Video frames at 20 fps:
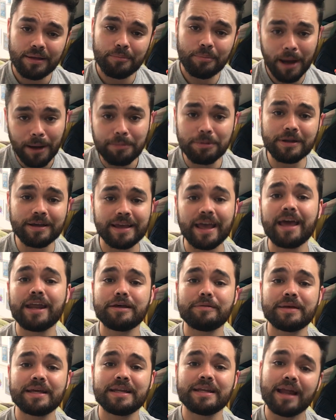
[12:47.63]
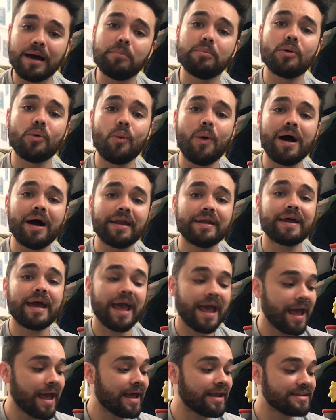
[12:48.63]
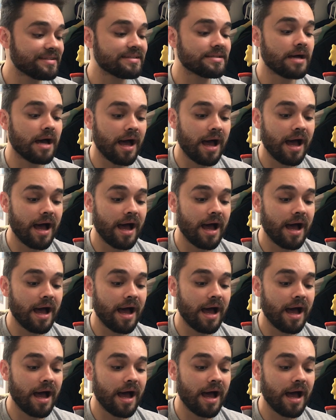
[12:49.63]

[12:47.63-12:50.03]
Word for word: public enemy number one, and